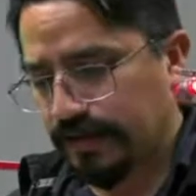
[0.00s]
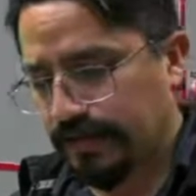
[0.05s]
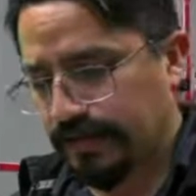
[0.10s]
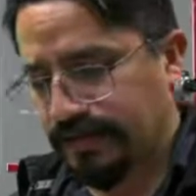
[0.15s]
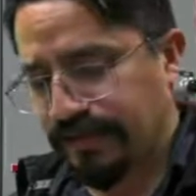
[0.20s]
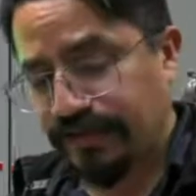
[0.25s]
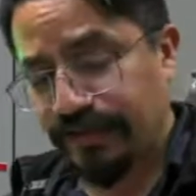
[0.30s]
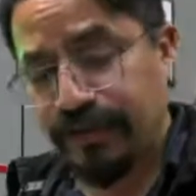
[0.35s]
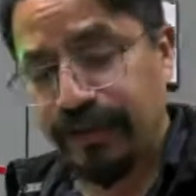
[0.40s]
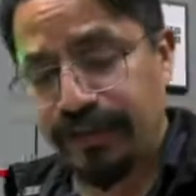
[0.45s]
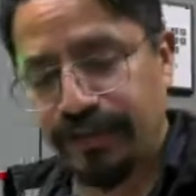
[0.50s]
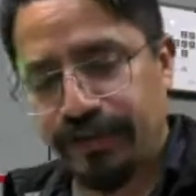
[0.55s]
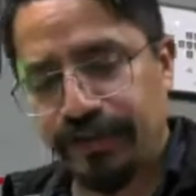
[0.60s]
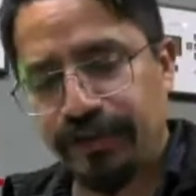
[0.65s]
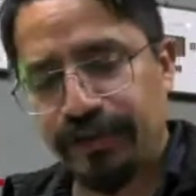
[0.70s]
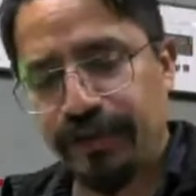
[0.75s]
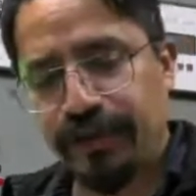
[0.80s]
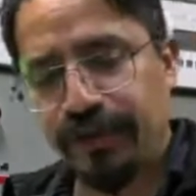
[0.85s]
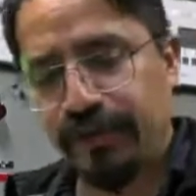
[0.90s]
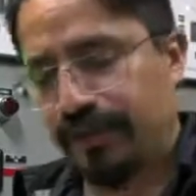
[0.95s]
32,
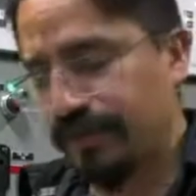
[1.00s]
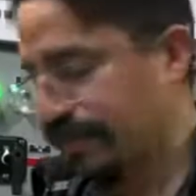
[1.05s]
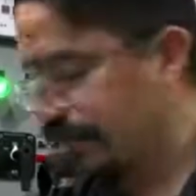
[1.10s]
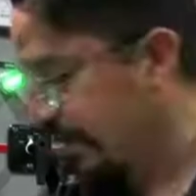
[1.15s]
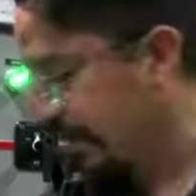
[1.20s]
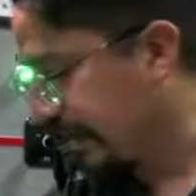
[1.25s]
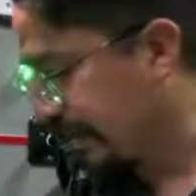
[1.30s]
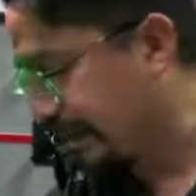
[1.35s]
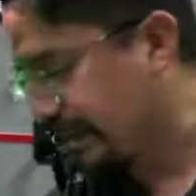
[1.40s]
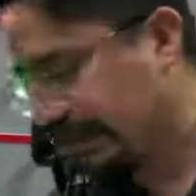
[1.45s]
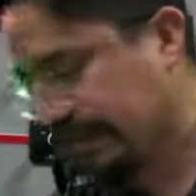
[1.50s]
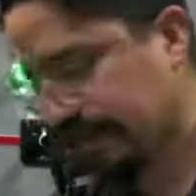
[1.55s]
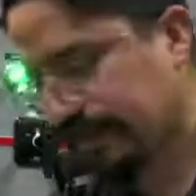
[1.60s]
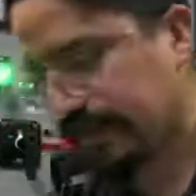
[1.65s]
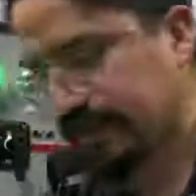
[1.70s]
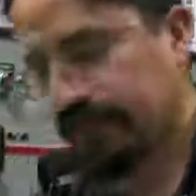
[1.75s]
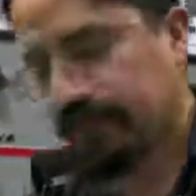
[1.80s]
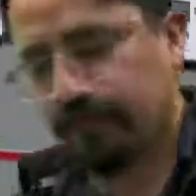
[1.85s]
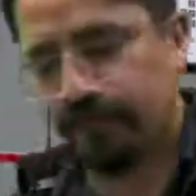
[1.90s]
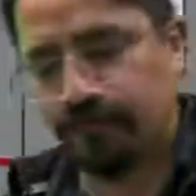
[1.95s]
you can see the
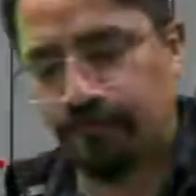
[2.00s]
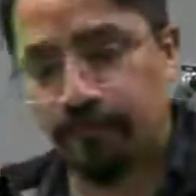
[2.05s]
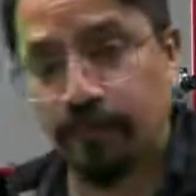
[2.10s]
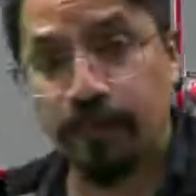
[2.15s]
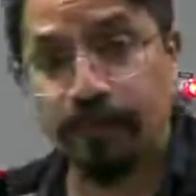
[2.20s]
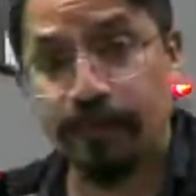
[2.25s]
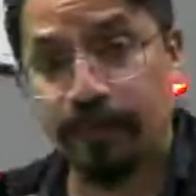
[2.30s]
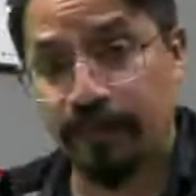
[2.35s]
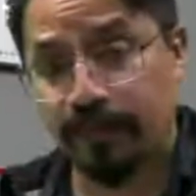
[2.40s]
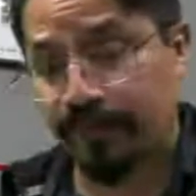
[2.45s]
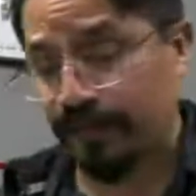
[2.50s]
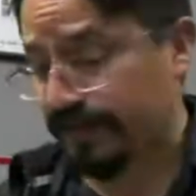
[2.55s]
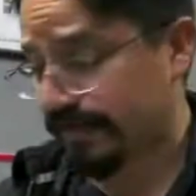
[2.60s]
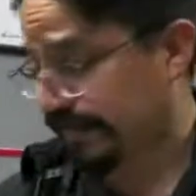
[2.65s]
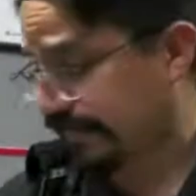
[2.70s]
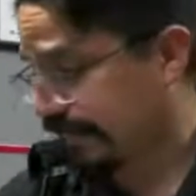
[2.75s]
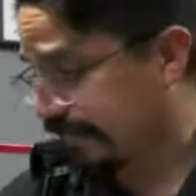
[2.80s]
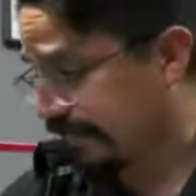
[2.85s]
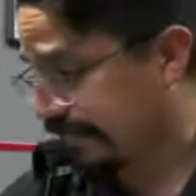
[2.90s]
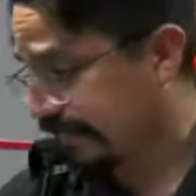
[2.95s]
group number
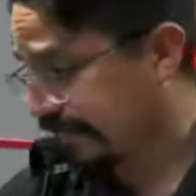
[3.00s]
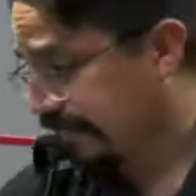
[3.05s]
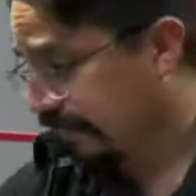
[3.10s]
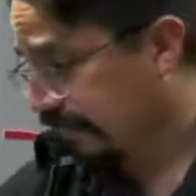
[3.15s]
6.